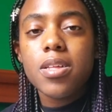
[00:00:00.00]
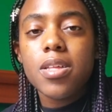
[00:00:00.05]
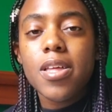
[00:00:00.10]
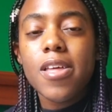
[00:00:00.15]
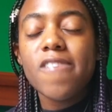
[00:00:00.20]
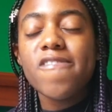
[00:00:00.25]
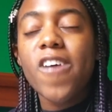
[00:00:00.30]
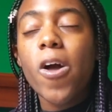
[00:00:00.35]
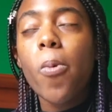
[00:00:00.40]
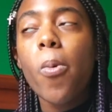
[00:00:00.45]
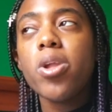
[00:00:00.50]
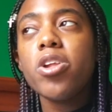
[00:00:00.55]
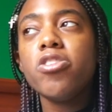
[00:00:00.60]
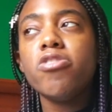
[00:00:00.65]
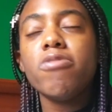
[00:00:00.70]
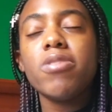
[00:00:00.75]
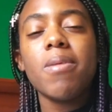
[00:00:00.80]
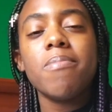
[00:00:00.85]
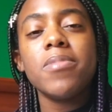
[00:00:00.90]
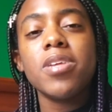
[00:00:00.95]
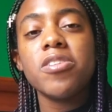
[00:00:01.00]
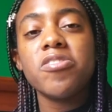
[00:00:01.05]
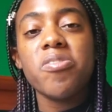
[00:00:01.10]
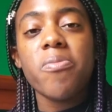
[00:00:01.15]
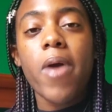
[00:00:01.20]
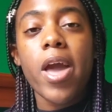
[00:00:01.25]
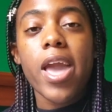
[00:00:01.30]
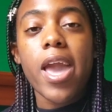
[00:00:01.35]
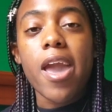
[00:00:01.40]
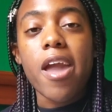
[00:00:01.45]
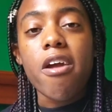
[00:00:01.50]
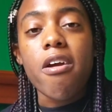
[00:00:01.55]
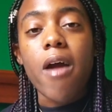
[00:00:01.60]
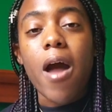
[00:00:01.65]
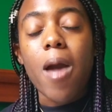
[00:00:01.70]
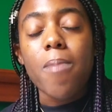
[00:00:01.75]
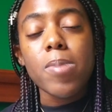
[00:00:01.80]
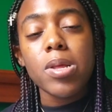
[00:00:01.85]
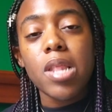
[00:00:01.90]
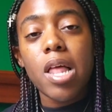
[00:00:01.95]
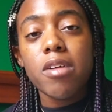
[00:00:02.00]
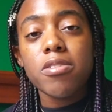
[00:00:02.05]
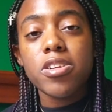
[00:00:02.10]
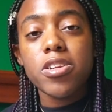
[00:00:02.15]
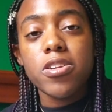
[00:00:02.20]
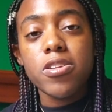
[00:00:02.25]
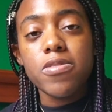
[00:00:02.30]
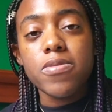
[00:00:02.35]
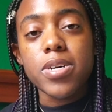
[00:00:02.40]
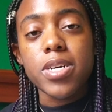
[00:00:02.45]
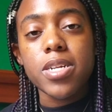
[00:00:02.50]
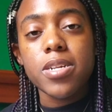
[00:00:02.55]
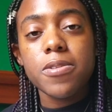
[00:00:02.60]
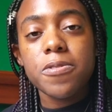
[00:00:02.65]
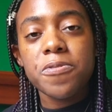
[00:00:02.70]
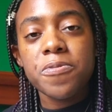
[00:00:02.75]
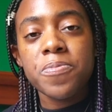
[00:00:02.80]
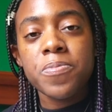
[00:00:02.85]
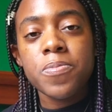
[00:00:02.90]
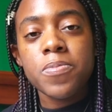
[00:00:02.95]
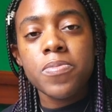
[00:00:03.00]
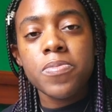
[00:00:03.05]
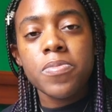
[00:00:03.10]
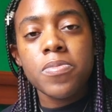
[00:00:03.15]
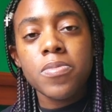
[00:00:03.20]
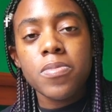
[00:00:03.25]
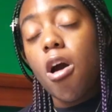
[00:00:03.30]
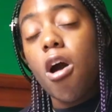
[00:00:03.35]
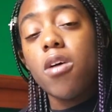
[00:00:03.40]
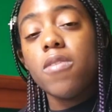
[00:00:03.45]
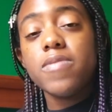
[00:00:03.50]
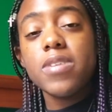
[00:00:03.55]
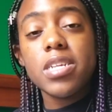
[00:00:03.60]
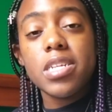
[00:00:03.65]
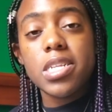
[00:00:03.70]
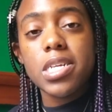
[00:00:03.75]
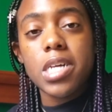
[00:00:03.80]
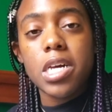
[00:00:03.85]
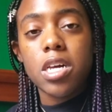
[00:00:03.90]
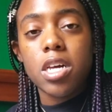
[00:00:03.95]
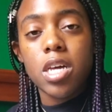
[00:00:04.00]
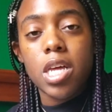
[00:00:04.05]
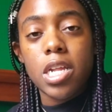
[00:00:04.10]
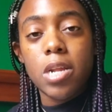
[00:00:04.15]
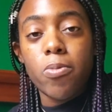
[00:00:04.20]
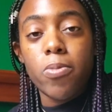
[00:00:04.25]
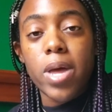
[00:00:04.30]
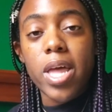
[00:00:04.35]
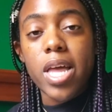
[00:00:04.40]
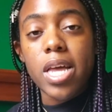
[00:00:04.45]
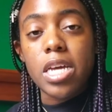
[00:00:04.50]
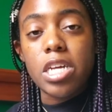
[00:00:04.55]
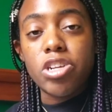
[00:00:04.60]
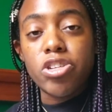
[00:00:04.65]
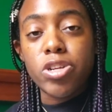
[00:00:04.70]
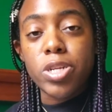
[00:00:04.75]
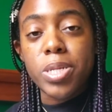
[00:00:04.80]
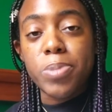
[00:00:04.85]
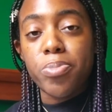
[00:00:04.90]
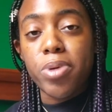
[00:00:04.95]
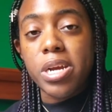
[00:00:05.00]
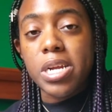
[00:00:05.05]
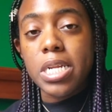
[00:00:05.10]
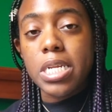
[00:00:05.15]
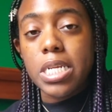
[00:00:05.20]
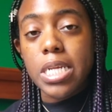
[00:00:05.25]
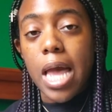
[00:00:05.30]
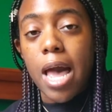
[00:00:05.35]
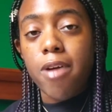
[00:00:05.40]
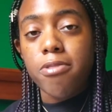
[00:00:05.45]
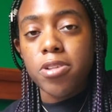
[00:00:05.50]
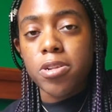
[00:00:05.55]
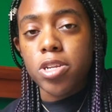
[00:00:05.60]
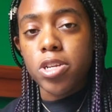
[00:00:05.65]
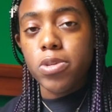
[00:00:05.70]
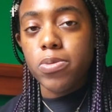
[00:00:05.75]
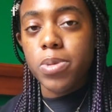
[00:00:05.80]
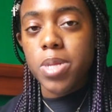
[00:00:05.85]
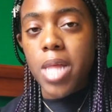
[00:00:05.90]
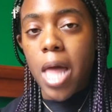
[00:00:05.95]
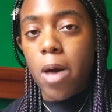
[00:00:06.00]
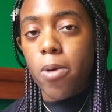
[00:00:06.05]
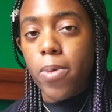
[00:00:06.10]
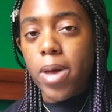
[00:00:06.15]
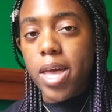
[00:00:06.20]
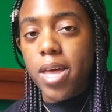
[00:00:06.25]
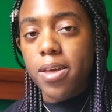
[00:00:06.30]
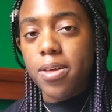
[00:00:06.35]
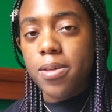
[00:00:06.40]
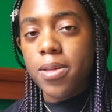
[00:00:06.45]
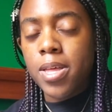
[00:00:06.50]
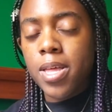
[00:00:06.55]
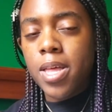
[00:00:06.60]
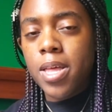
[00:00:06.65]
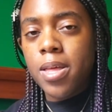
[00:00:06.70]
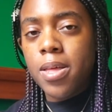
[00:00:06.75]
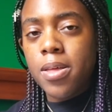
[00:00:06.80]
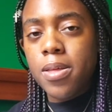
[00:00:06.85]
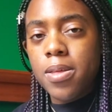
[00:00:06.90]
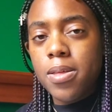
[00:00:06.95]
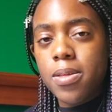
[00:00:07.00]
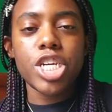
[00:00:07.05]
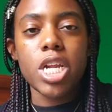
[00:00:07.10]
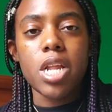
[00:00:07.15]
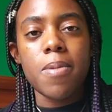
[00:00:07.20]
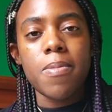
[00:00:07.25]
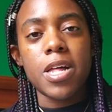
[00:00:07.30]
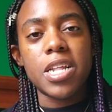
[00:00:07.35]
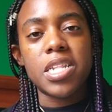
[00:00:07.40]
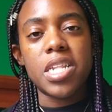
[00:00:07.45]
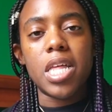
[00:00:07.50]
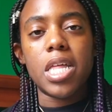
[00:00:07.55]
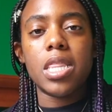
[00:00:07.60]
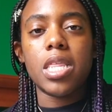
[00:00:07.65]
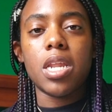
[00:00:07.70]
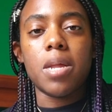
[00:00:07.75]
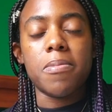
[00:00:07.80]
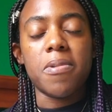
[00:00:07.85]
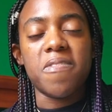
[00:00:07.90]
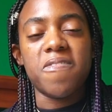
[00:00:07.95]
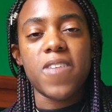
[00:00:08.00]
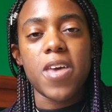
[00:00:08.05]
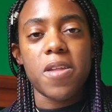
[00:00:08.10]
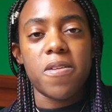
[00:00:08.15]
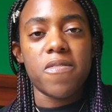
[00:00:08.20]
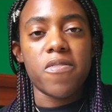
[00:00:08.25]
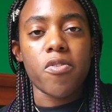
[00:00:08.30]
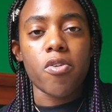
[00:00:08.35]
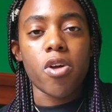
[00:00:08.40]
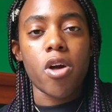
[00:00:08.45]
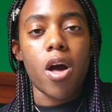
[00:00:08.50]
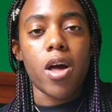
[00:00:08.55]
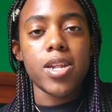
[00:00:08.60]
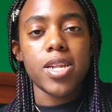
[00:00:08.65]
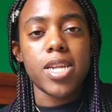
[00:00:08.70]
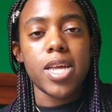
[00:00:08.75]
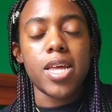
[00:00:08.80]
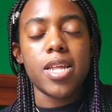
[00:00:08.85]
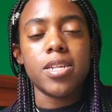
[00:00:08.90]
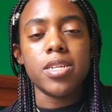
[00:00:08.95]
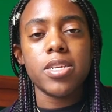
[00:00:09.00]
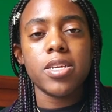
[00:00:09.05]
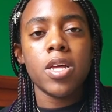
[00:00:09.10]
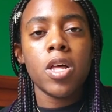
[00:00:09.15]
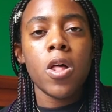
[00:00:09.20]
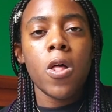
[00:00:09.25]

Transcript: If I want to do something to my hair, I'm allowed to do it. Obviously, I could get a wig and just braid it down and use that wig. And I'm not saying that I'm a fan of her content.